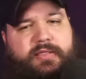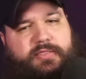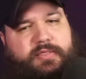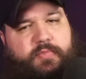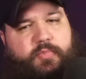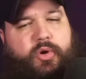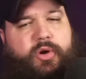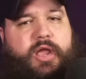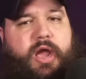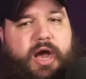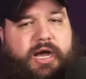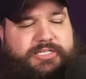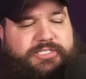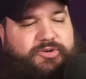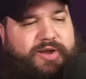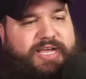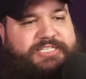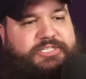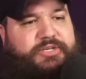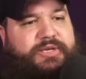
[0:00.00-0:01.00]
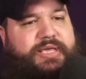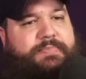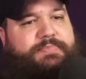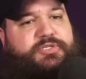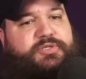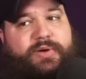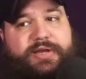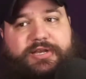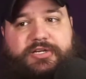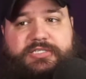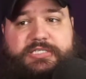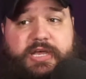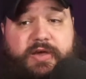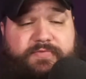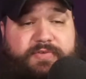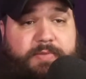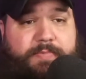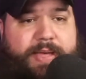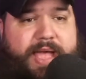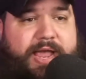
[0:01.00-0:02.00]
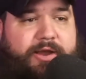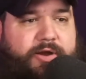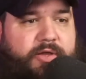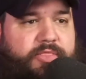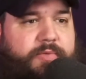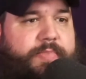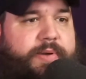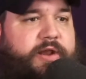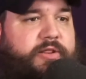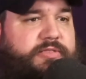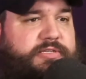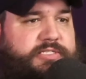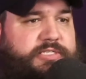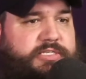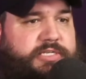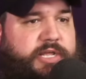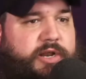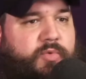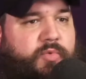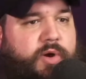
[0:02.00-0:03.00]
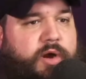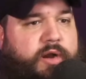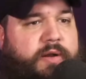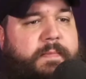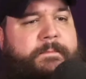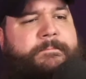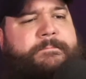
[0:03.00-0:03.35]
the more contrast you get between yourself and the background, the better this is gonna work.